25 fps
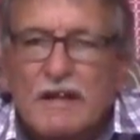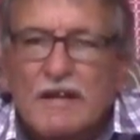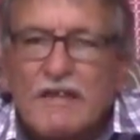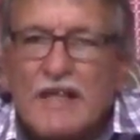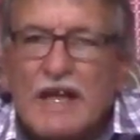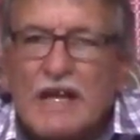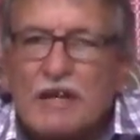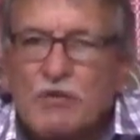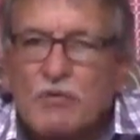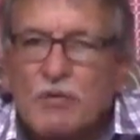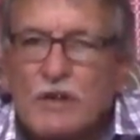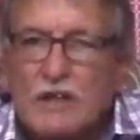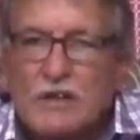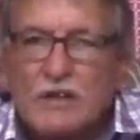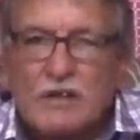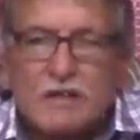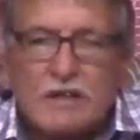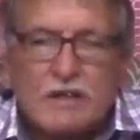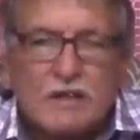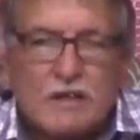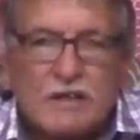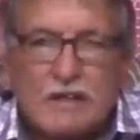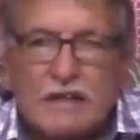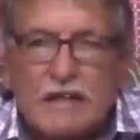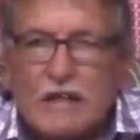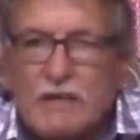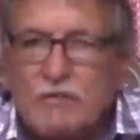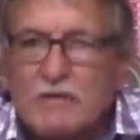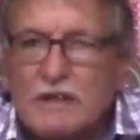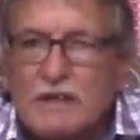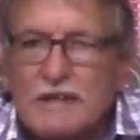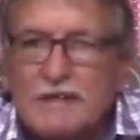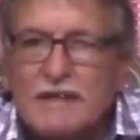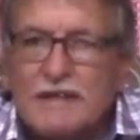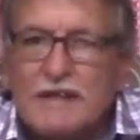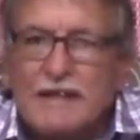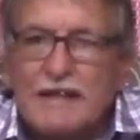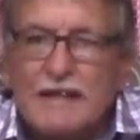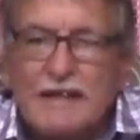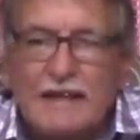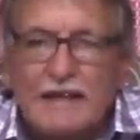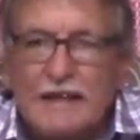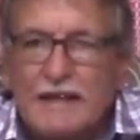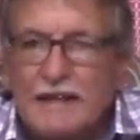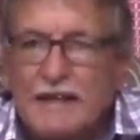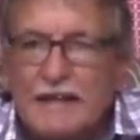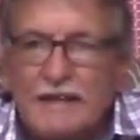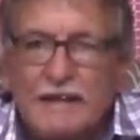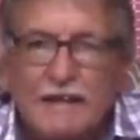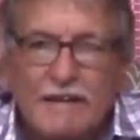That was, that was
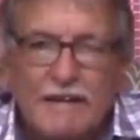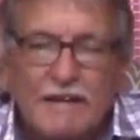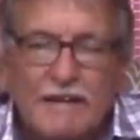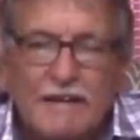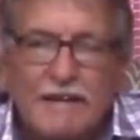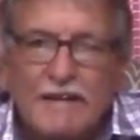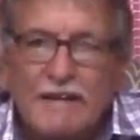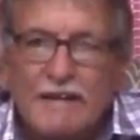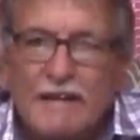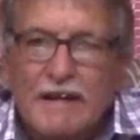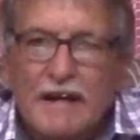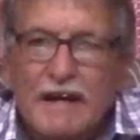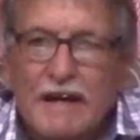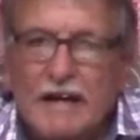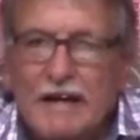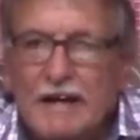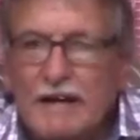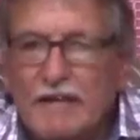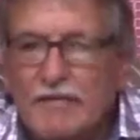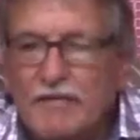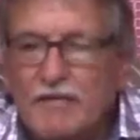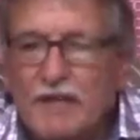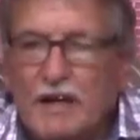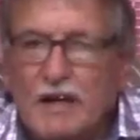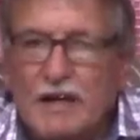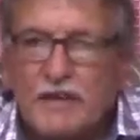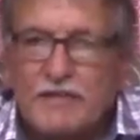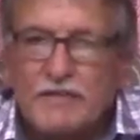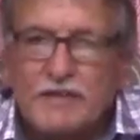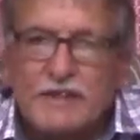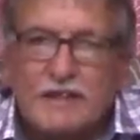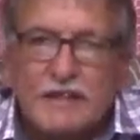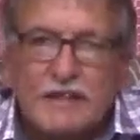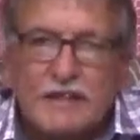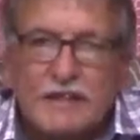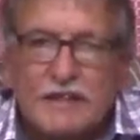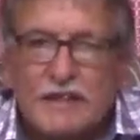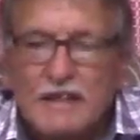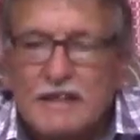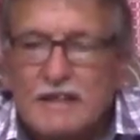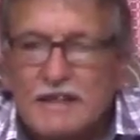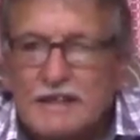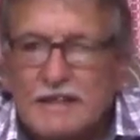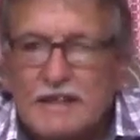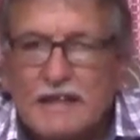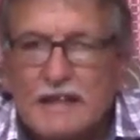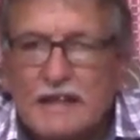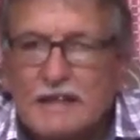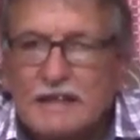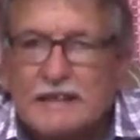nearly uh, five, six,
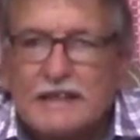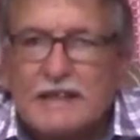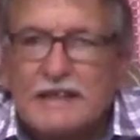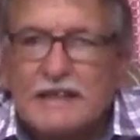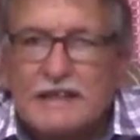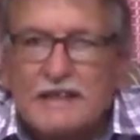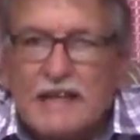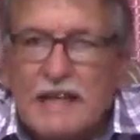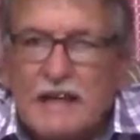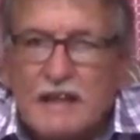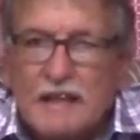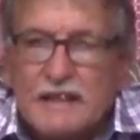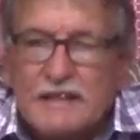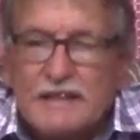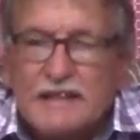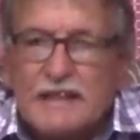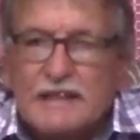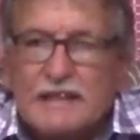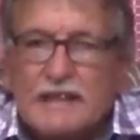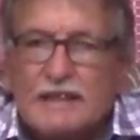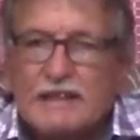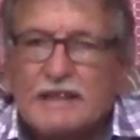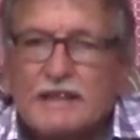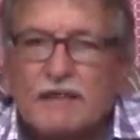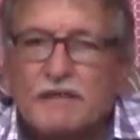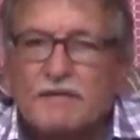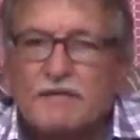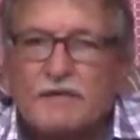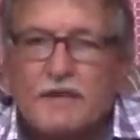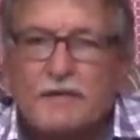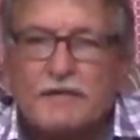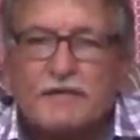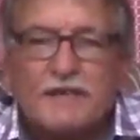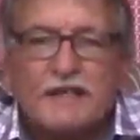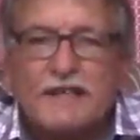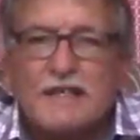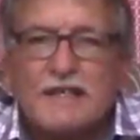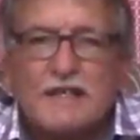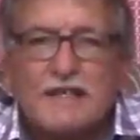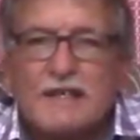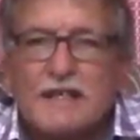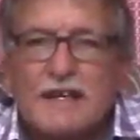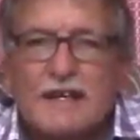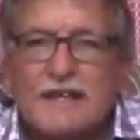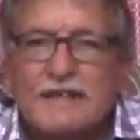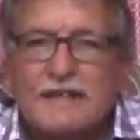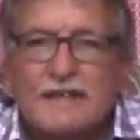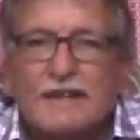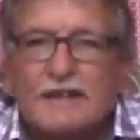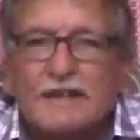uh, six, six, uh, 650 years
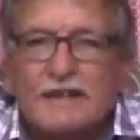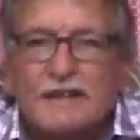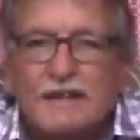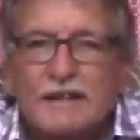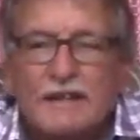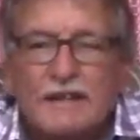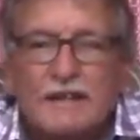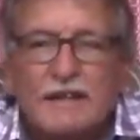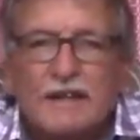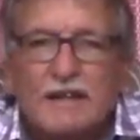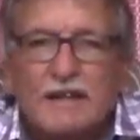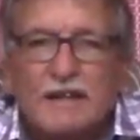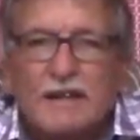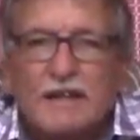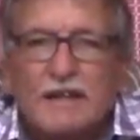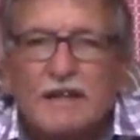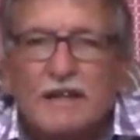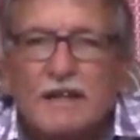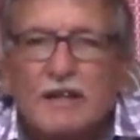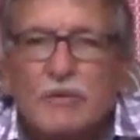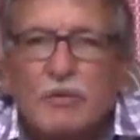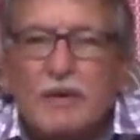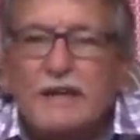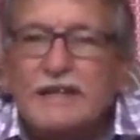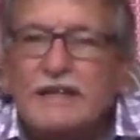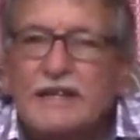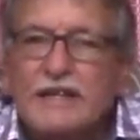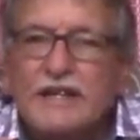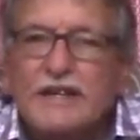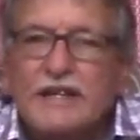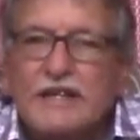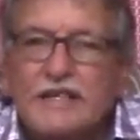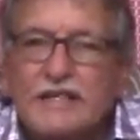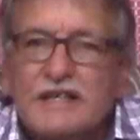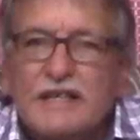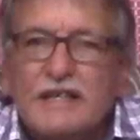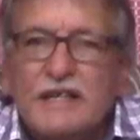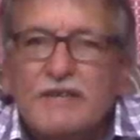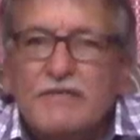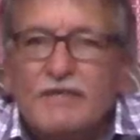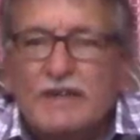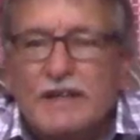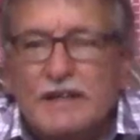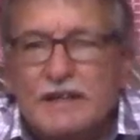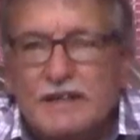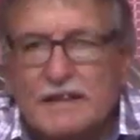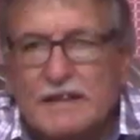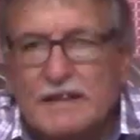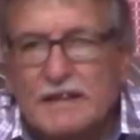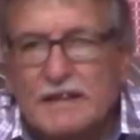later when he received it.